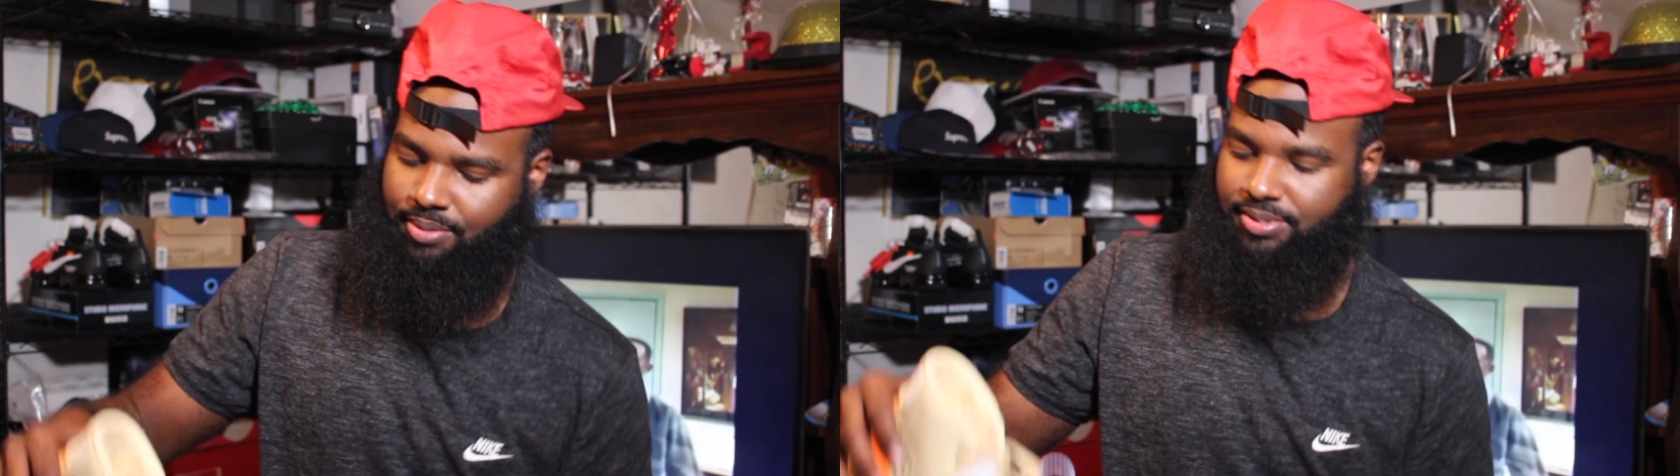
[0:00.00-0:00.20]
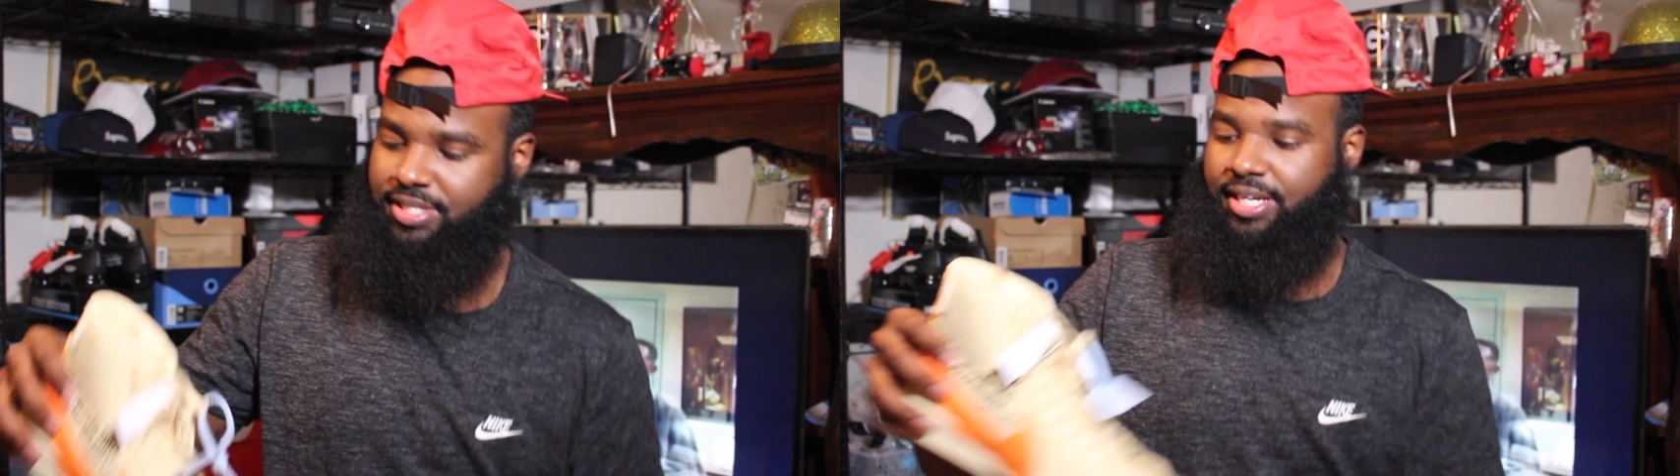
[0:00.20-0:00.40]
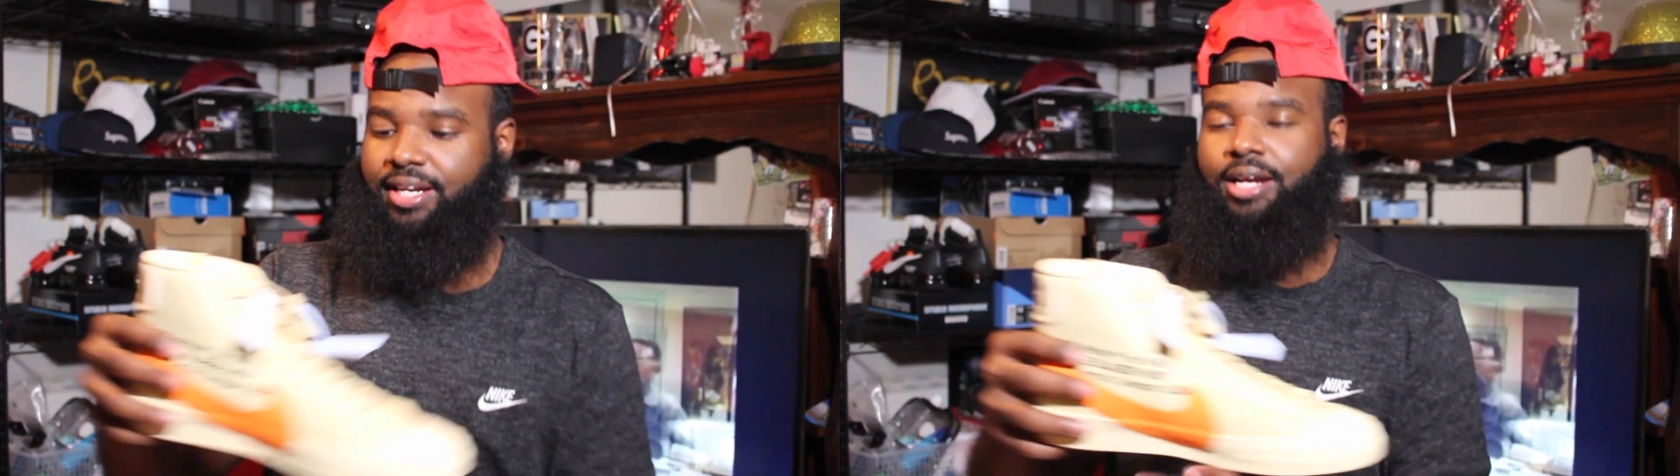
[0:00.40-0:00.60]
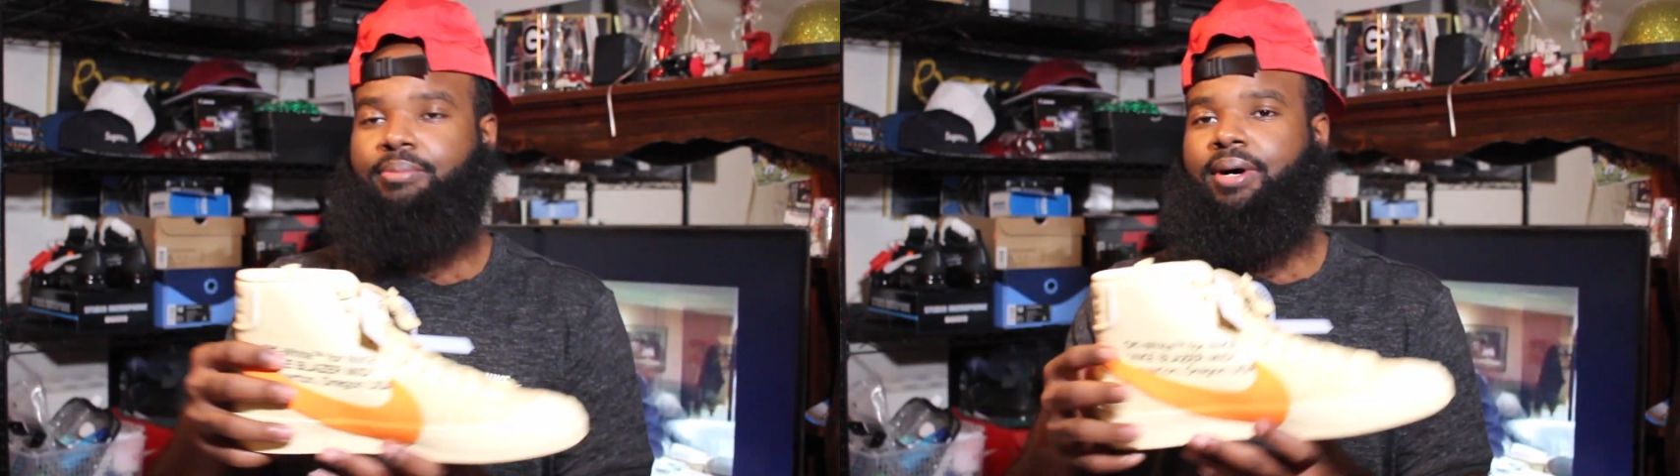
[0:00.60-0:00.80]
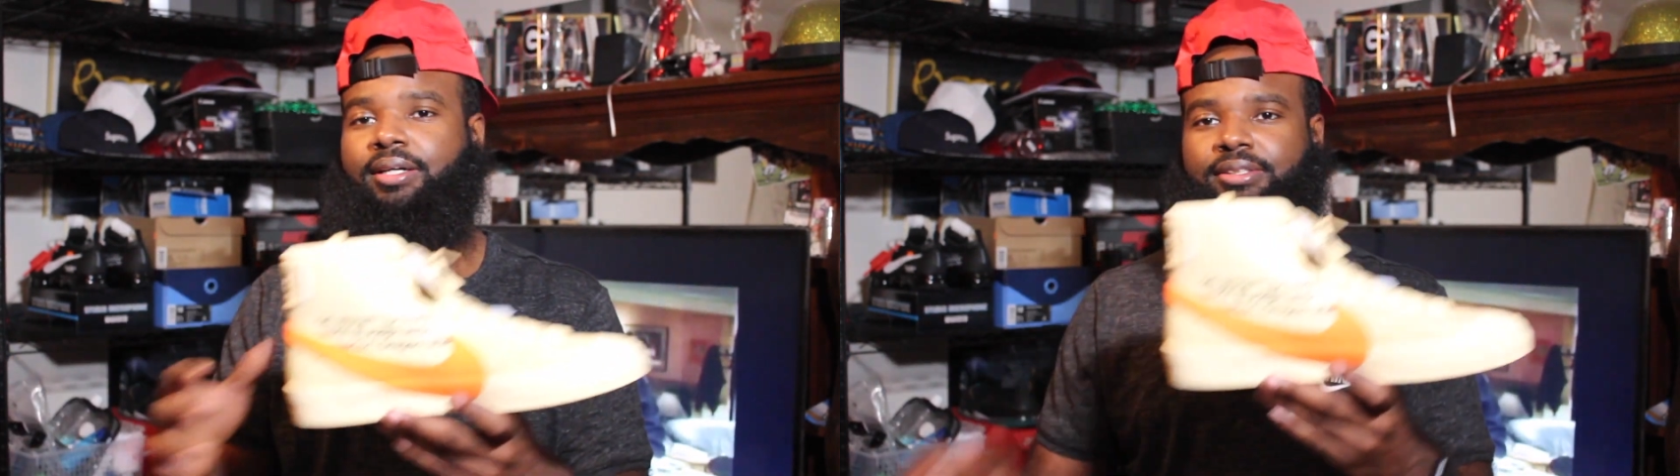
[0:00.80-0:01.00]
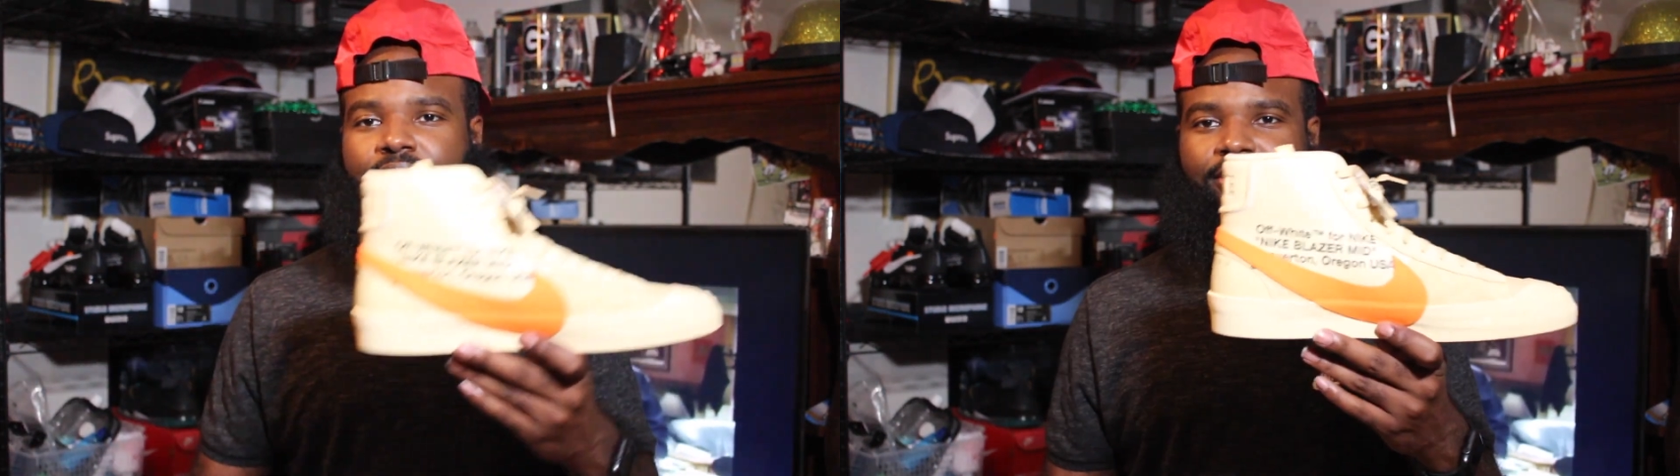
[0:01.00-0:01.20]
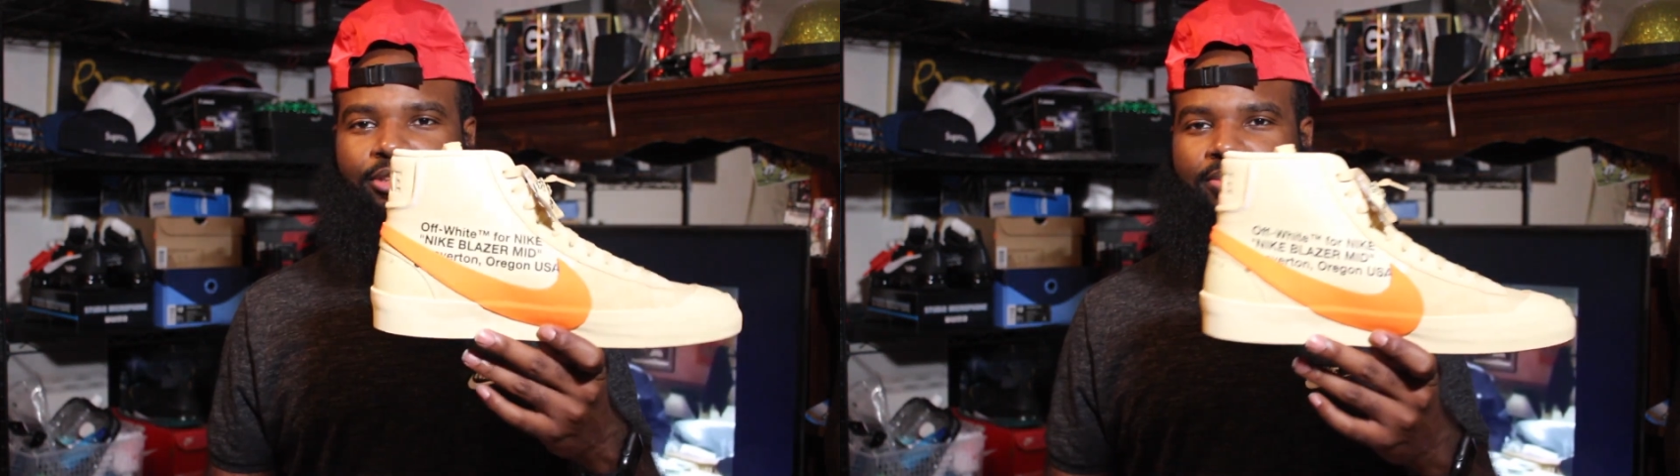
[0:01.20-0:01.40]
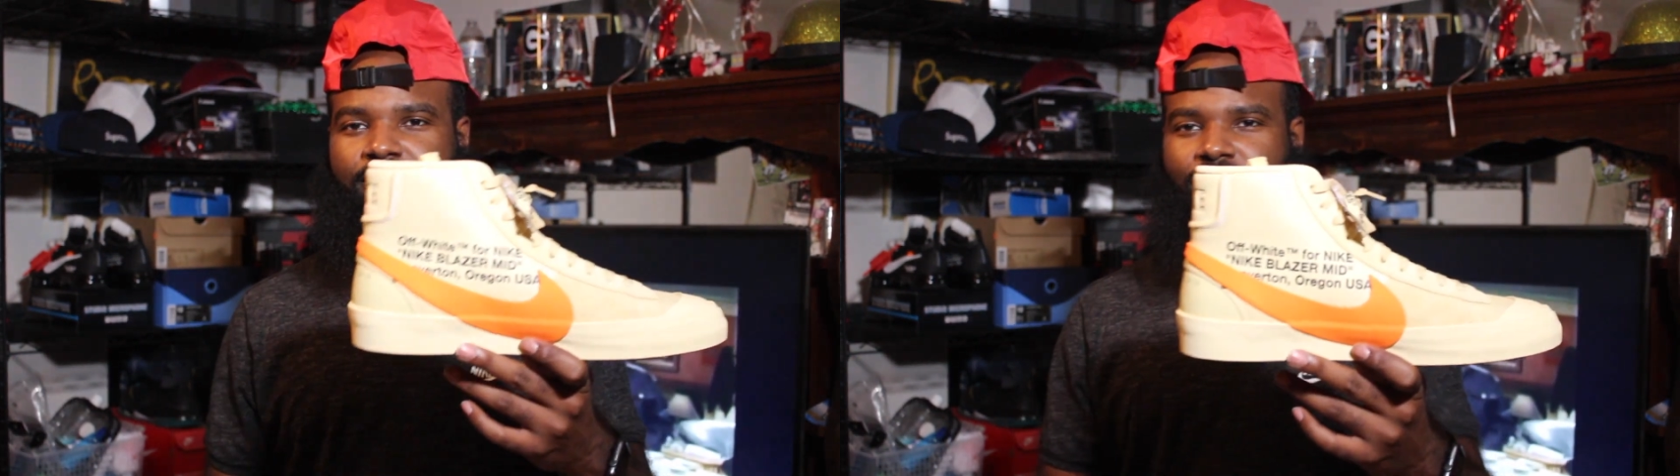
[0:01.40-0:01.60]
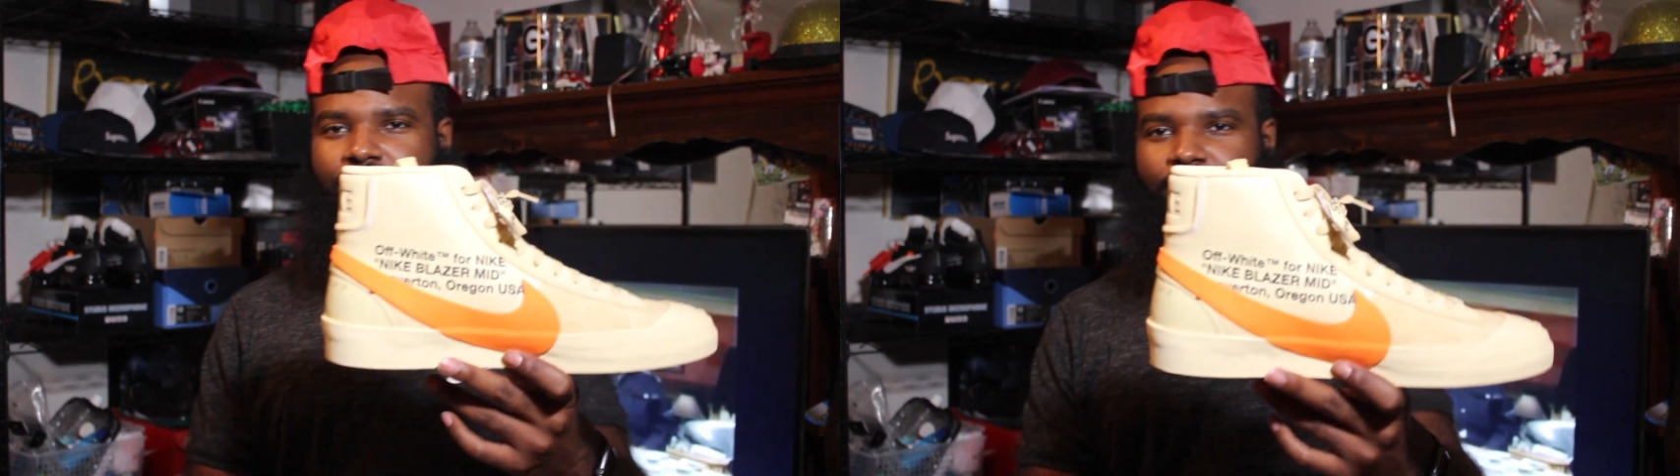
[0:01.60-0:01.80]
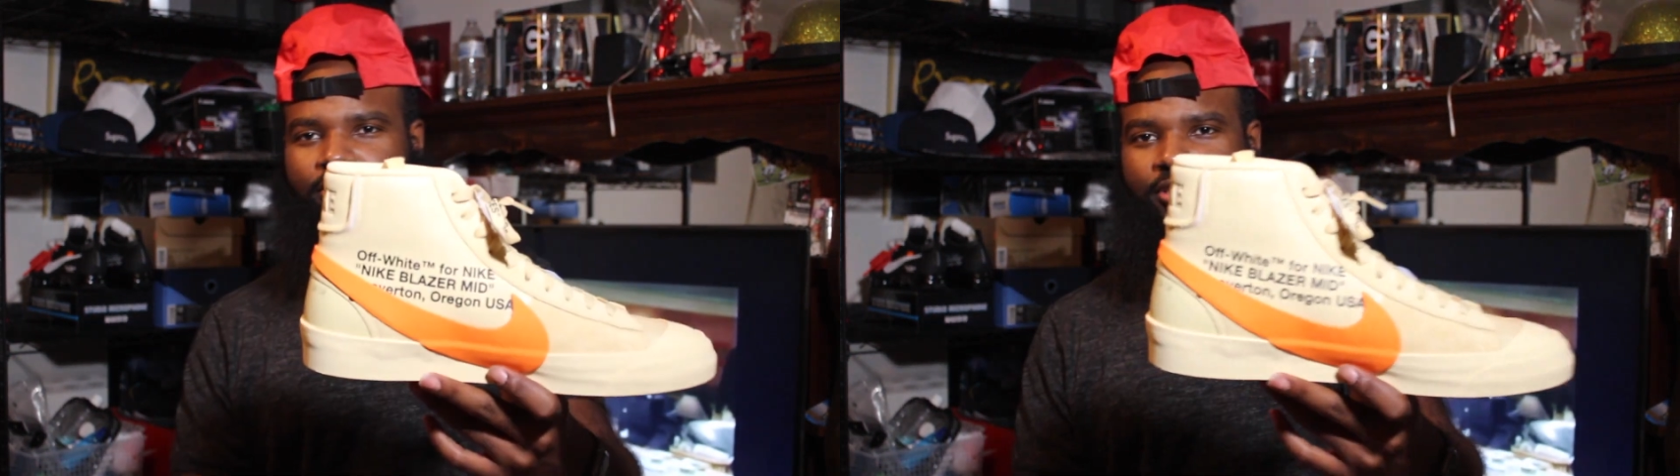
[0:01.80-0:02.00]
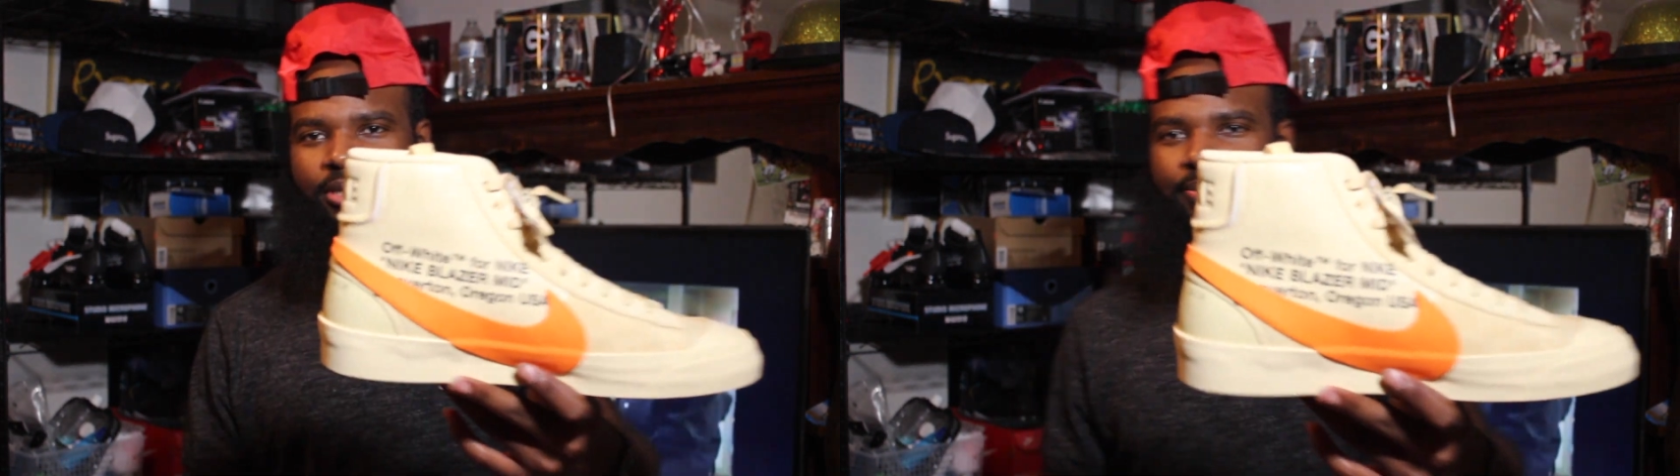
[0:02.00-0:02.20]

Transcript: me just take it out of the box. That's too much trying to hold it